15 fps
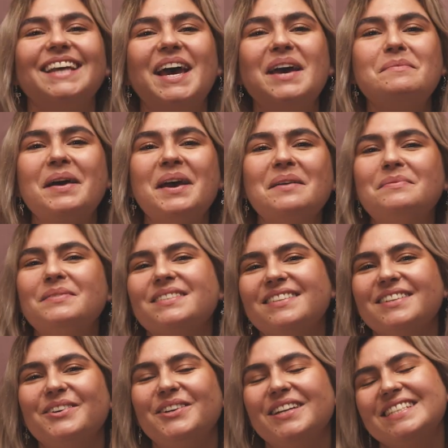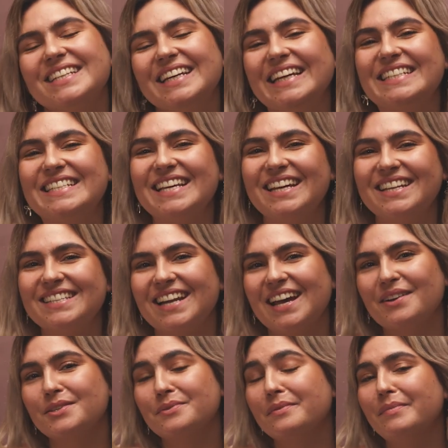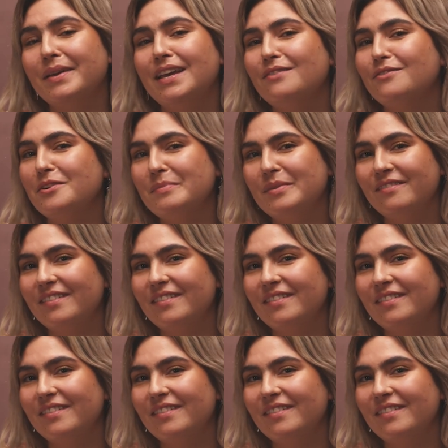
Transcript: Hey babes, you're listening to The Ins and Outs with me, Ruby